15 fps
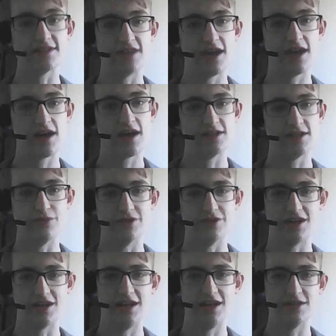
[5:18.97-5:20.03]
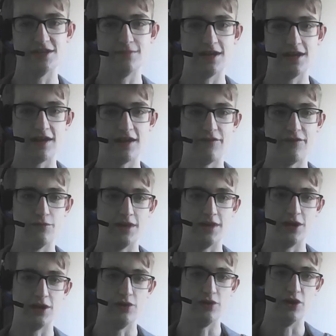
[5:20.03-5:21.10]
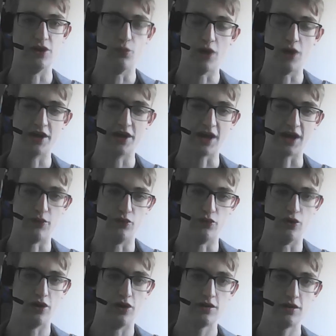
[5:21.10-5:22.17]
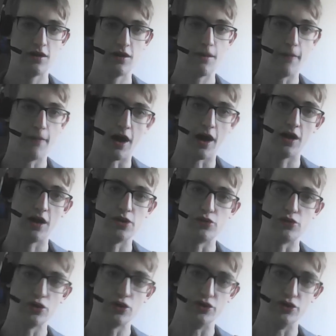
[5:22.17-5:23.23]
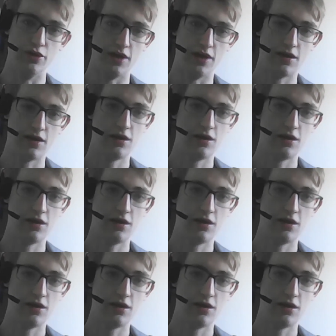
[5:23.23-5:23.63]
it as it wasn't clear to me if it would be included in the word count or not, but you could do it.